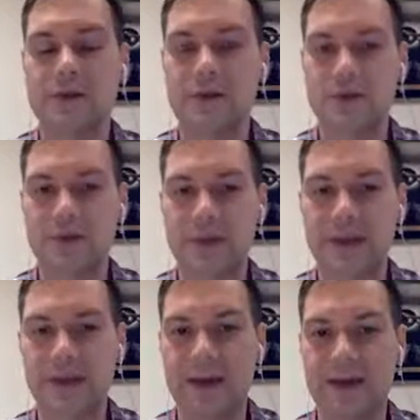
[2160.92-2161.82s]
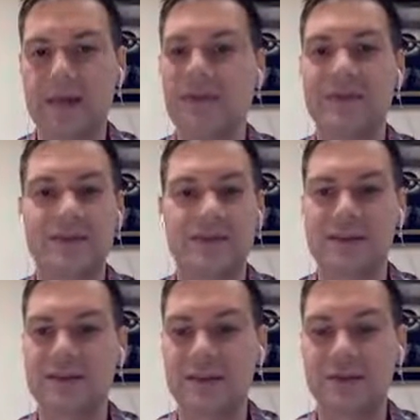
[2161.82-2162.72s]
shows up on that, even if it's a
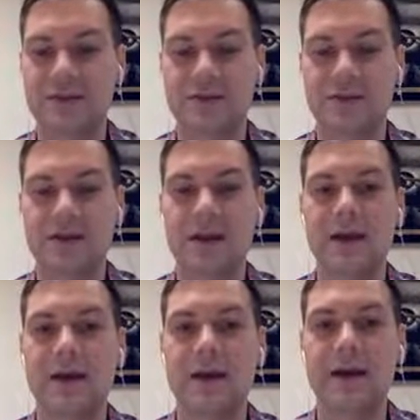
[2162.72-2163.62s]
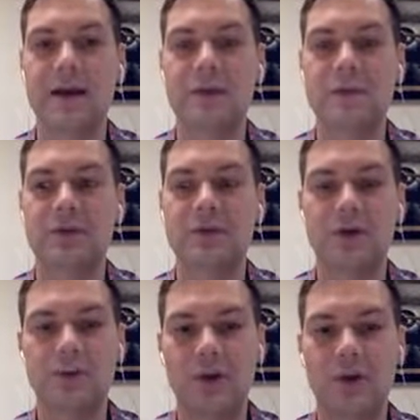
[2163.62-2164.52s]
discussion. So it's
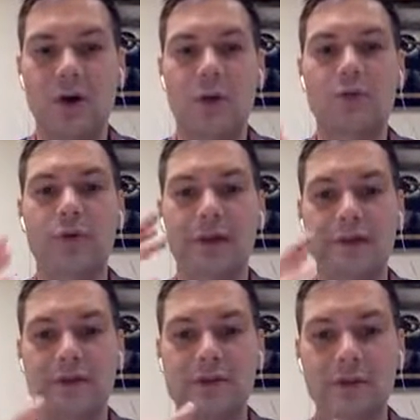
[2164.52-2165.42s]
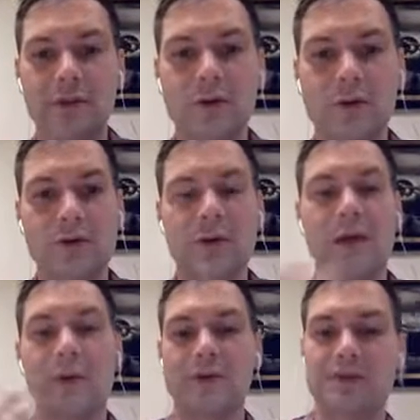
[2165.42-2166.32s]
going to be all private and secure.
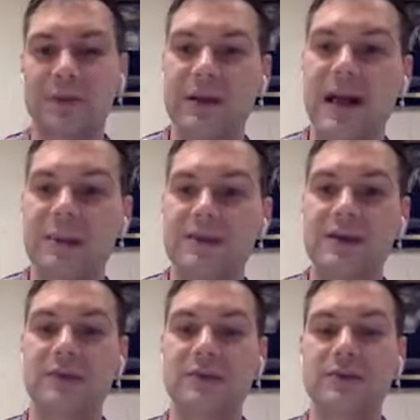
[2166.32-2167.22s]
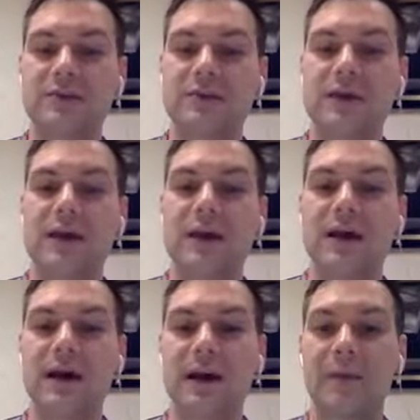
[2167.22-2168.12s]
And when somebody copies that docent,
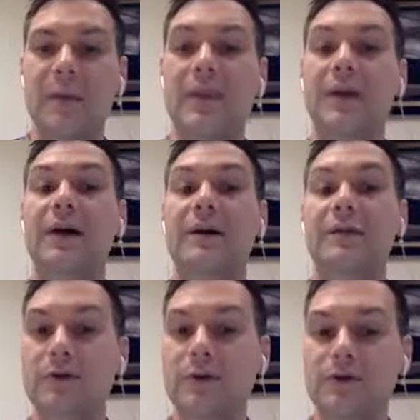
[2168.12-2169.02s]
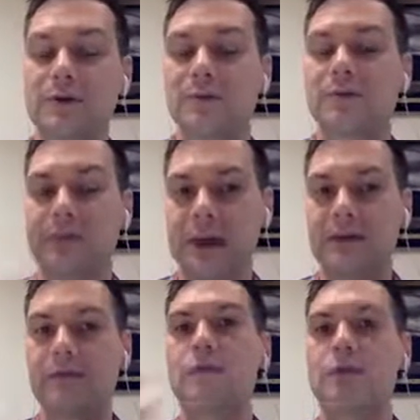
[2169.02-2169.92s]
they'll have that docent,
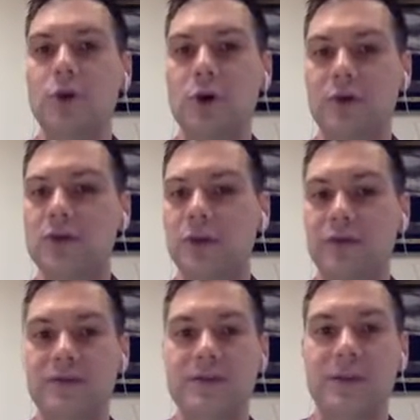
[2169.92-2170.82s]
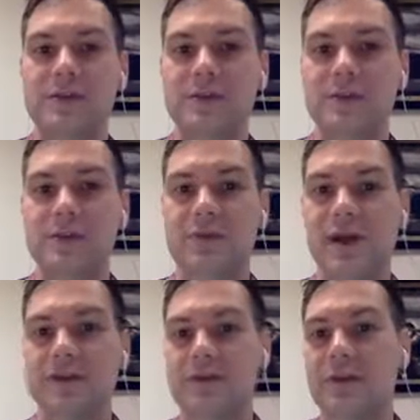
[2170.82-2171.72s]
but no student information has been
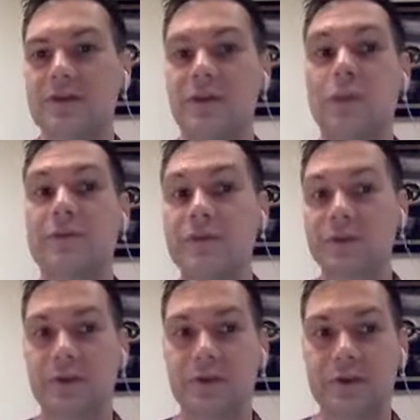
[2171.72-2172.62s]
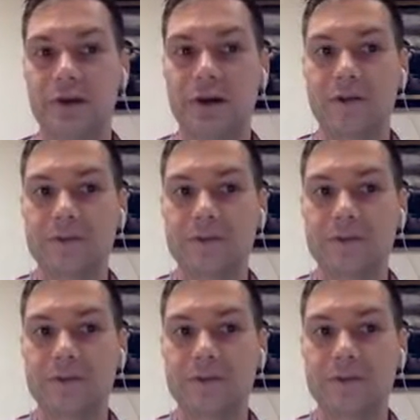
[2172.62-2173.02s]
transferred or visible at all.